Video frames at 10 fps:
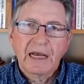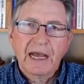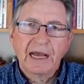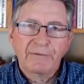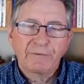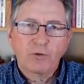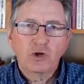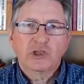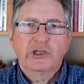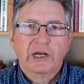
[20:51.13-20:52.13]

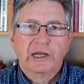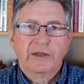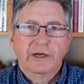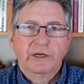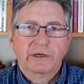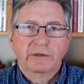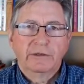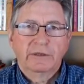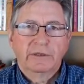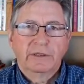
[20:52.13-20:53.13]
Unfortunately, though,
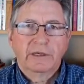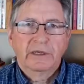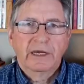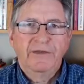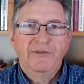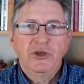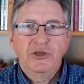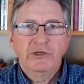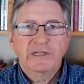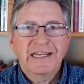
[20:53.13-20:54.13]
if you
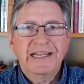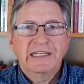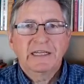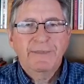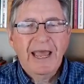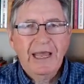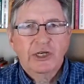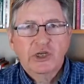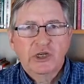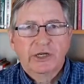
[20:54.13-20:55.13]
don't take some
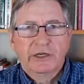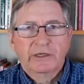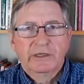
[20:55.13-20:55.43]
action,